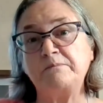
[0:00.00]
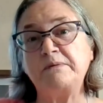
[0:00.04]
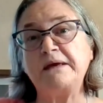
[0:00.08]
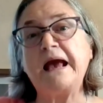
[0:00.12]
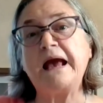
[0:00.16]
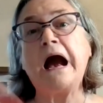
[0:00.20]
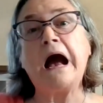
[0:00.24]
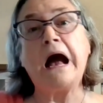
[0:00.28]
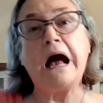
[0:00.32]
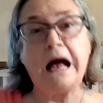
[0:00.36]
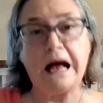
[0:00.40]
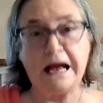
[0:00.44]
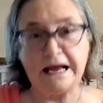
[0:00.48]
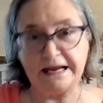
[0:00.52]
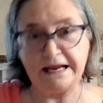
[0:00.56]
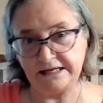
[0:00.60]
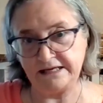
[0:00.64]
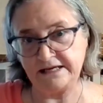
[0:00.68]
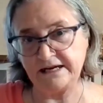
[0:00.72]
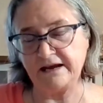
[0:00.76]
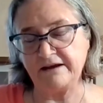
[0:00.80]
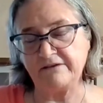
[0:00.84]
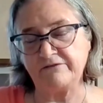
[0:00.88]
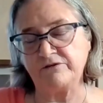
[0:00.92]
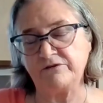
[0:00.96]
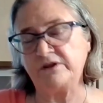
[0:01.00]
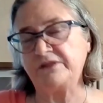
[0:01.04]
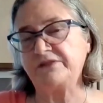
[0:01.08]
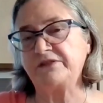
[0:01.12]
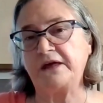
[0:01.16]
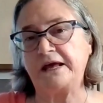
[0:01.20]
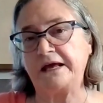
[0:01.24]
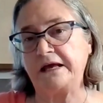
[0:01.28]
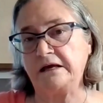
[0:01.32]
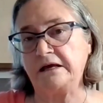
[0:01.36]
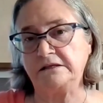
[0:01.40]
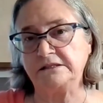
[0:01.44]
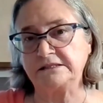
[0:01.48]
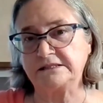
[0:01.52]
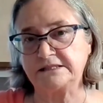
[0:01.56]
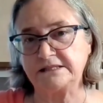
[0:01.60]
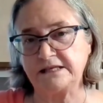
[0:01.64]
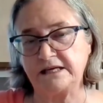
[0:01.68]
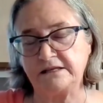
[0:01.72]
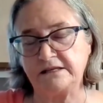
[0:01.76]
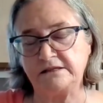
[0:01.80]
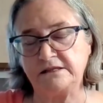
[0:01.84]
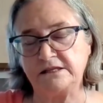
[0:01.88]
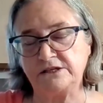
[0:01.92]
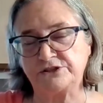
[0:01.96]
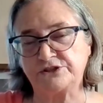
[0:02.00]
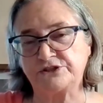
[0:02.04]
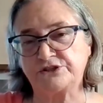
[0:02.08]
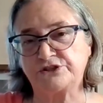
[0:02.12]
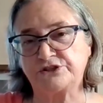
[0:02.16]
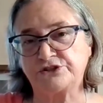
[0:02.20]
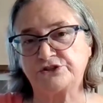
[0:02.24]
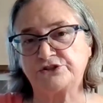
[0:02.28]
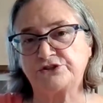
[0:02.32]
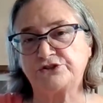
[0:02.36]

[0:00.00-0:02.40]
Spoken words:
of behind everything else in the